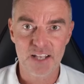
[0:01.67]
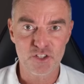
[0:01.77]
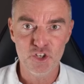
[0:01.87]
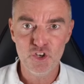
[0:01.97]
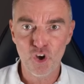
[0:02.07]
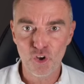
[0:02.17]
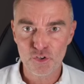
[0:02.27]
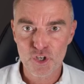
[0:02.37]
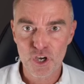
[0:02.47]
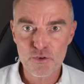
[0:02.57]
as a
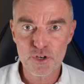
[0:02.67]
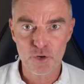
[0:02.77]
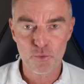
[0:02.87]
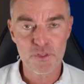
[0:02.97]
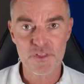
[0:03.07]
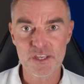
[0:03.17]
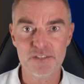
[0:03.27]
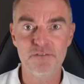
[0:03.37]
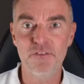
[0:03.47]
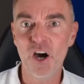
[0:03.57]
non-coder with
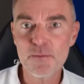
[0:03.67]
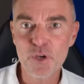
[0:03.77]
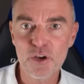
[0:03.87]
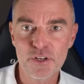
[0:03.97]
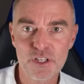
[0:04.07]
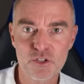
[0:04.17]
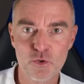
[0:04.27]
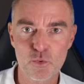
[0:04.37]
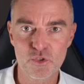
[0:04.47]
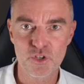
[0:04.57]
these vibe coding
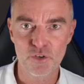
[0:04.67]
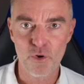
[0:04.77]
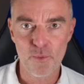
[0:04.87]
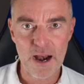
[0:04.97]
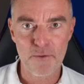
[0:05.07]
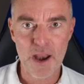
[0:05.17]
tools that are around